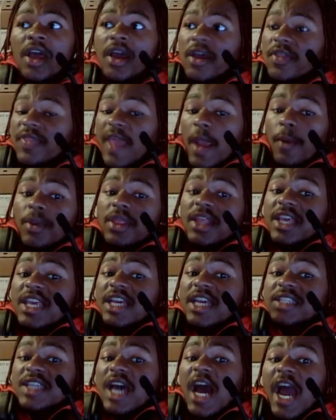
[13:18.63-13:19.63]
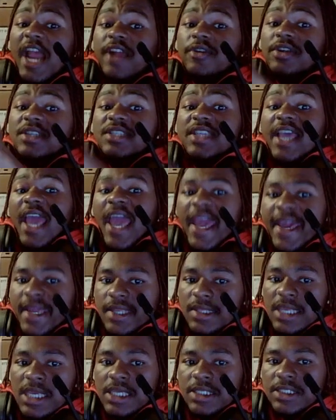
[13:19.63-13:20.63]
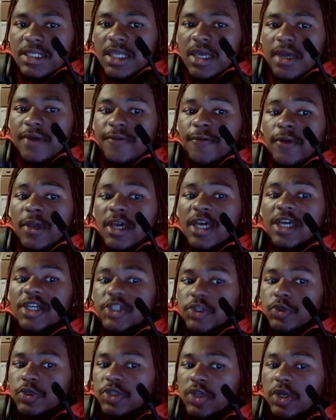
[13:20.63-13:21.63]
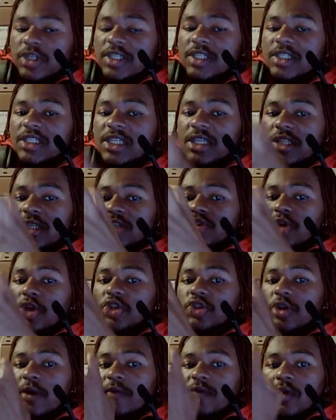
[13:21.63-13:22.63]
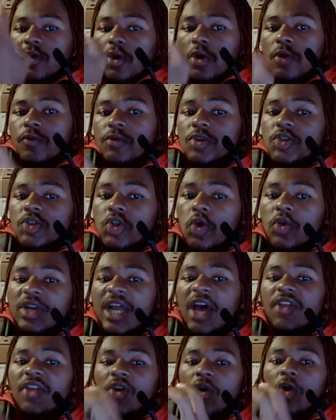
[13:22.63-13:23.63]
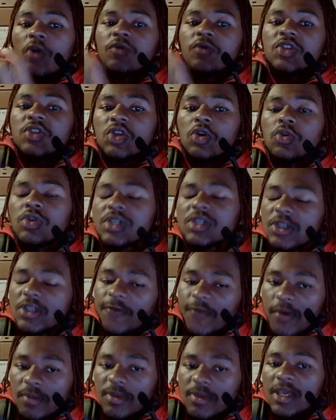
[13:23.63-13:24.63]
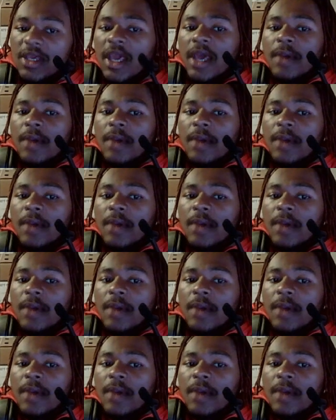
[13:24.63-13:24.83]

that really gets higher into 8D stuff because you start to see the structure of the oversoul and how they're oversouling. You feel me?